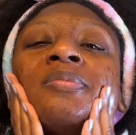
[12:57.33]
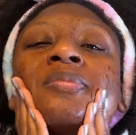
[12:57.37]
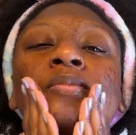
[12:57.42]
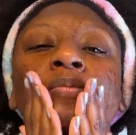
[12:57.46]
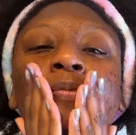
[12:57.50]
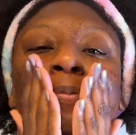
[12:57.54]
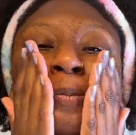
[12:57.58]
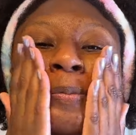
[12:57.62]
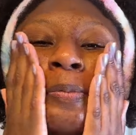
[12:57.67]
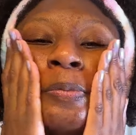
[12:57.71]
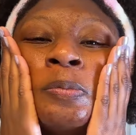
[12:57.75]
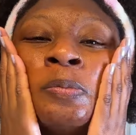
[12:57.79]

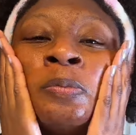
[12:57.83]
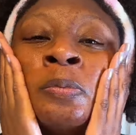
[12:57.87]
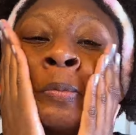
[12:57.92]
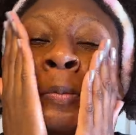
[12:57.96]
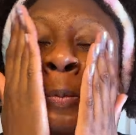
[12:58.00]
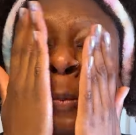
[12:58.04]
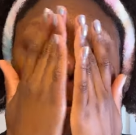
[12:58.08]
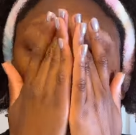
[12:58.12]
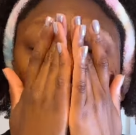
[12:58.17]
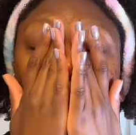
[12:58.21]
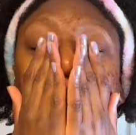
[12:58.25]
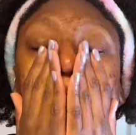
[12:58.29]
allow that
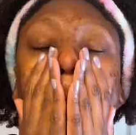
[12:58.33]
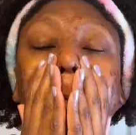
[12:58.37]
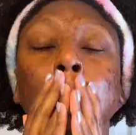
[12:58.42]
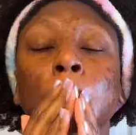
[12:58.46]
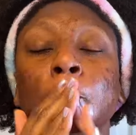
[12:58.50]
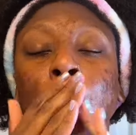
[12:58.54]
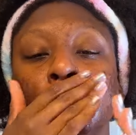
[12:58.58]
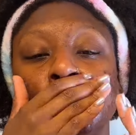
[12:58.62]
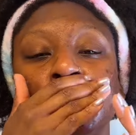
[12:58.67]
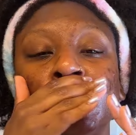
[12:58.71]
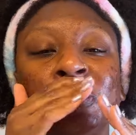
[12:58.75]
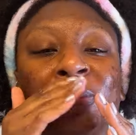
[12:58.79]
to be the
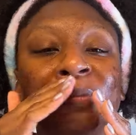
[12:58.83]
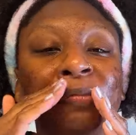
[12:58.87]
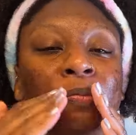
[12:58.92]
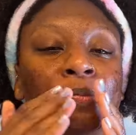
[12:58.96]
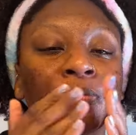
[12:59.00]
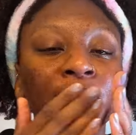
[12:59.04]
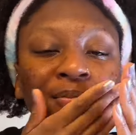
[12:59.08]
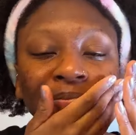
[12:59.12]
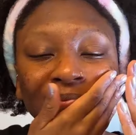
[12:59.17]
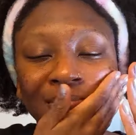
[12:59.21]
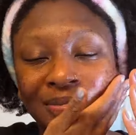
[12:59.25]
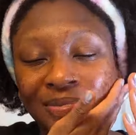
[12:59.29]
only
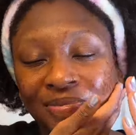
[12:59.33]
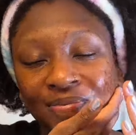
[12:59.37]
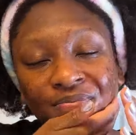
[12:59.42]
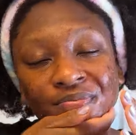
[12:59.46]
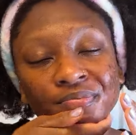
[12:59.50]
ingredient on your